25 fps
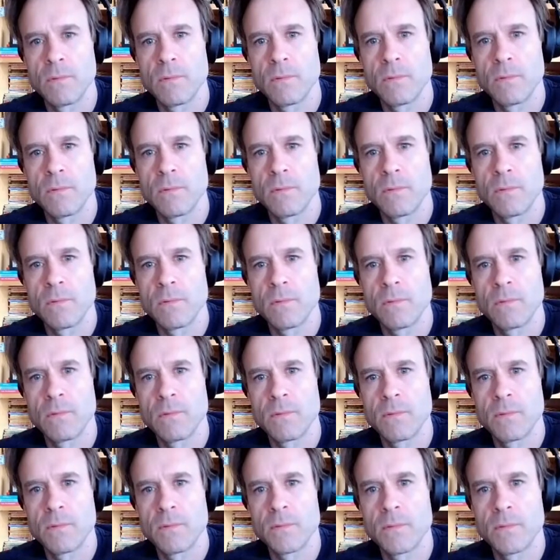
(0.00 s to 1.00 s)

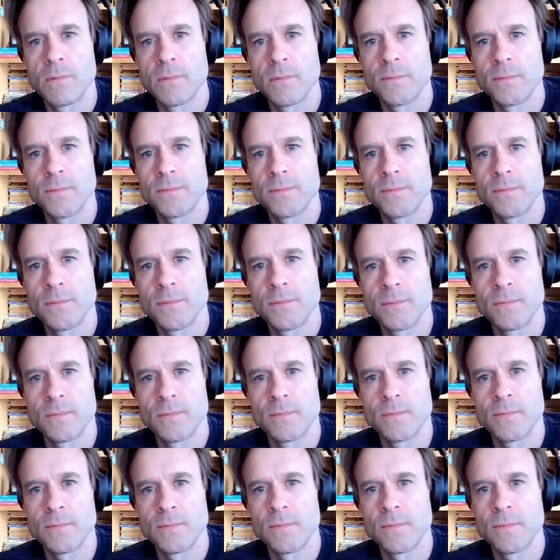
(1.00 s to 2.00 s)

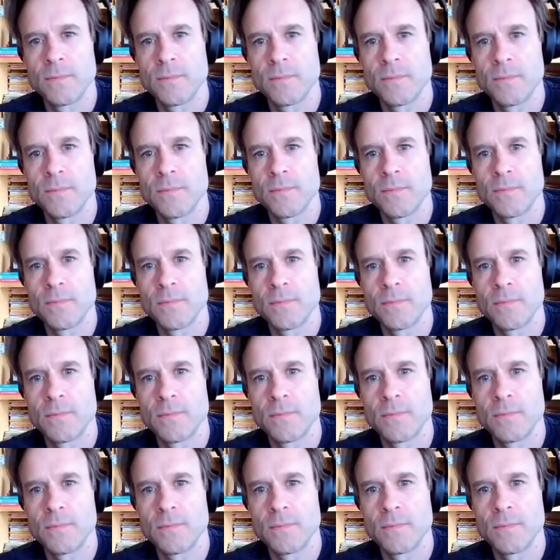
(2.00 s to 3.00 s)

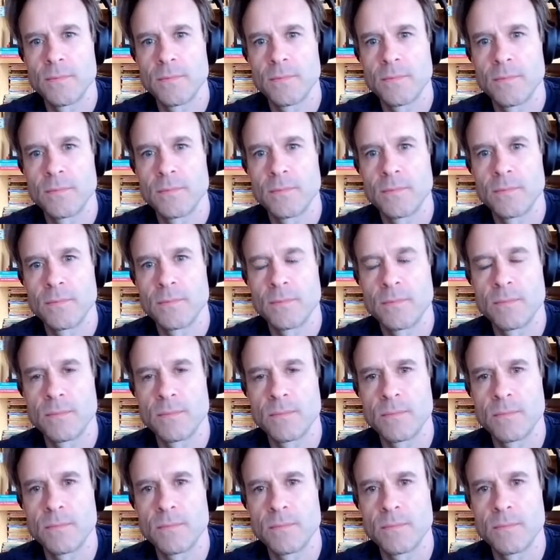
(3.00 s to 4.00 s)

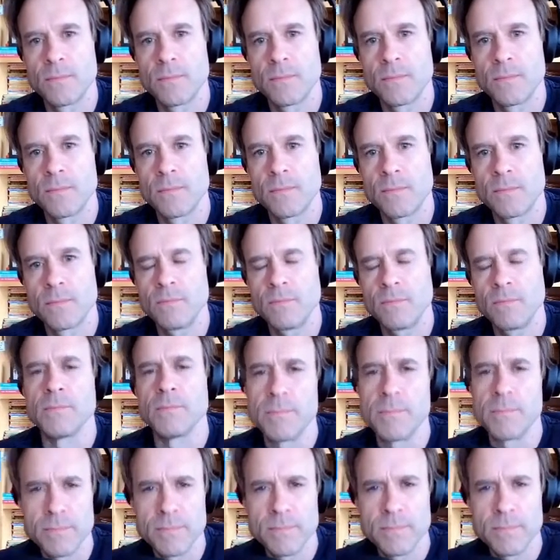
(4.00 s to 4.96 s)
This person isn't speaking.